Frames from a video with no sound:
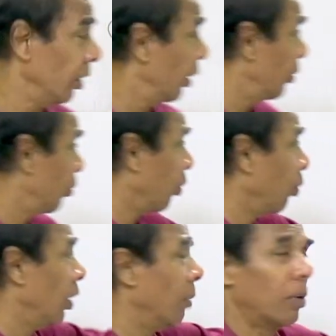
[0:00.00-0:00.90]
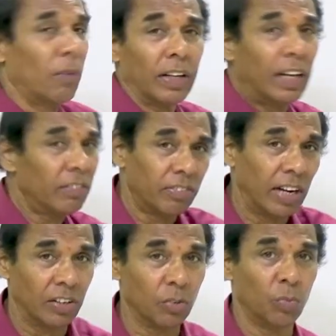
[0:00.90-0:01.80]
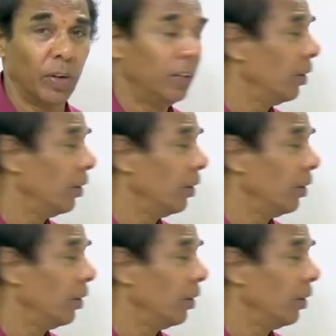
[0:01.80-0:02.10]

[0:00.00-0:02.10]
So rule number 1 is satisfied.